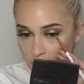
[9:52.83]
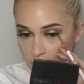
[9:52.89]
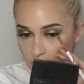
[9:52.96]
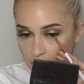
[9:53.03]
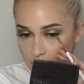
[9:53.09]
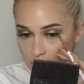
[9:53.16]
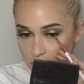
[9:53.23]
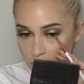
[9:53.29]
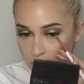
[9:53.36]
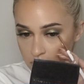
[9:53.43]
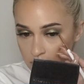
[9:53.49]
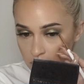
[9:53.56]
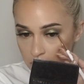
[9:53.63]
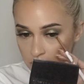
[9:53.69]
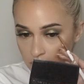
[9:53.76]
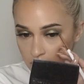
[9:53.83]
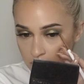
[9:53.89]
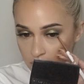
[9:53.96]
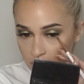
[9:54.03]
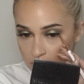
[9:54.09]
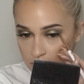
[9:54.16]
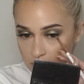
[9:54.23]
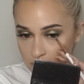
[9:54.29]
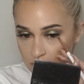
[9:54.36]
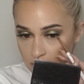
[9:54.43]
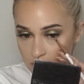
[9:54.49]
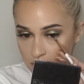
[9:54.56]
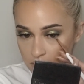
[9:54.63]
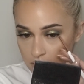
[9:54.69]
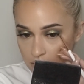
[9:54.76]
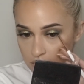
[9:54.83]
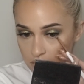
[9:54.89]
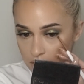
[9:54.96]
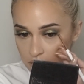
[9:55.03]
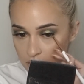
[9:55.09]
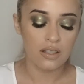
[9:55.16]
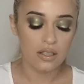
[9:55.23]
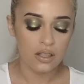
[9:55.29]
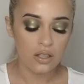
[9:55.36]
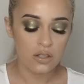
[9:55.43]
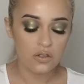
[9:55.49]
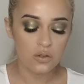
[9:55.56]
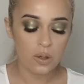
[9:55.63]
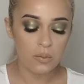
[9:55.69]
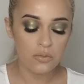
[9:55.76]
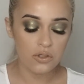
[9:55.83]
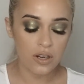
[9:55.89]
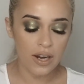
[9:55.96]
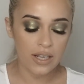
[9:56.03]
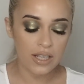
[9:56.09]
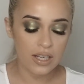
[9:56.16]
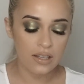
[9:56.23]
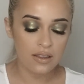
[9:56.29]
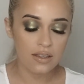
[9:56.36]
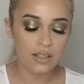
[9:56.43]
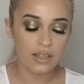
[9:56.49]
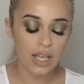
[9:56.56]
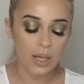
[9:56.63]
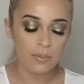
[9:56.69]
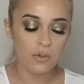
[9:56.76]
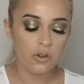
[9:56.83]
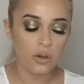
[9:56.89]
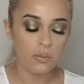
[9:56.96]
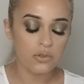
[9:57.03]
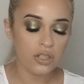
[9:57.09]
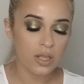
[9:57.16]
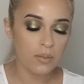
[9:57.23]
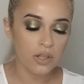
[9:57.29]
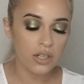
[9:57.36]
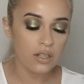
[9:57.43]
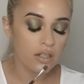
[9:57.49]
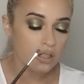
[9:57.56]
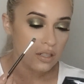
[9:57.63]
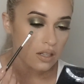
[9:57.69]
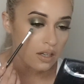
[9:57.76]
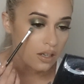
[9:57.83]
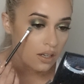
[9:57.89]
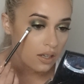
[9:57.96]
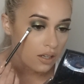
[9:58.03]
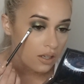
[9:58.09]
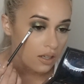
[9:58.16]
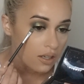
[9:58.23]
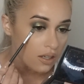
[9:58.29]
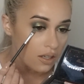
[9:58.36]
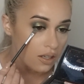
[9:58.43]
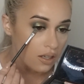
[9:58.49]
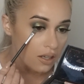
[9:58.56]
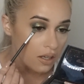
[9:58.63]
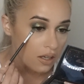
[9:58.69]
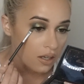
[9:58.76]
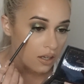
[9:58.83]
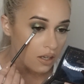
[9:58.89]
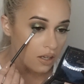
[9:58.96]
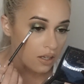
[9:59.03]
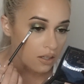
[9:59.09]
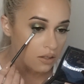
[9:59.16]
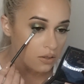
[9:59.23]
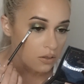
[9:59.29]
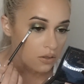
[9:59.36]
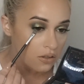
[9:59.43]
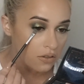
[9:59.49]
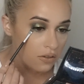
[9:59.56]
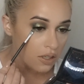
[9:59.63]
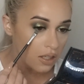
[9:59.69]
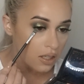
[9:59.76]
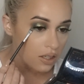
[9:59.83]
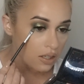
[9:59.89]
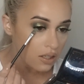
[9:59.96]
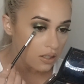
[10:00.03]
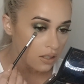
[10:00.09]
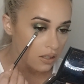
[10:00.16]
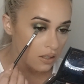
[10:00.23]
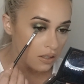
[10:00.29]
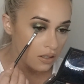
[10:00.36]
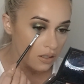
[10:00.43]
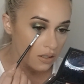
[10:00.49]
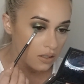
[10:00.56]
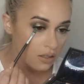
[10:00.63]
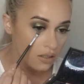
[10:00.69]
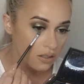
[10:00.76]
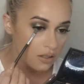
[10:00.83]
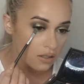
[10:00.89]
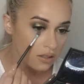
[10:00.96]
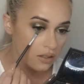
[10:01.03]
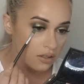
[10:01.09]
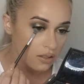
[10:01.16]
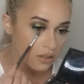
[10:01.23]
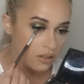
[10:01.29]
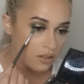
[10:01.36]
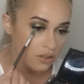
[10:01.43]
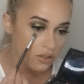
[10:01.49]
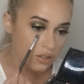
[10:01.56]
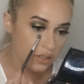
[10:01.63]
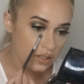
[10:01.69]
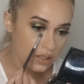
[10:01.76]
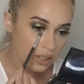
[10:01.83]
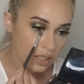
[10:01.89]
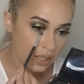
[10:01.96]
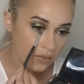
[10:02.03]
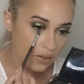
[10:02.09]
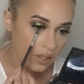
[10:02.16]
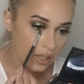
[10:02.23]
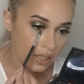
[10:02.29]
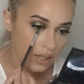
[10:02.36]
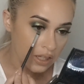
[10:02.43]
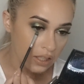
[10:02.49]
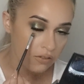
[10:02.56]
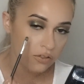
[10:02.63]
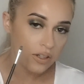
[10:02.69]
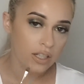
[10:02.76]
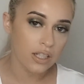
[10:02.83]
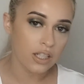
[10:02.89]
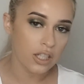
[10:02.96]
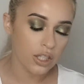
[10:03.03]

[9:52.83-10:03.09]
And I just want to see what that does. So I'm dragging the lime chrome shimmer into the green just to give it a different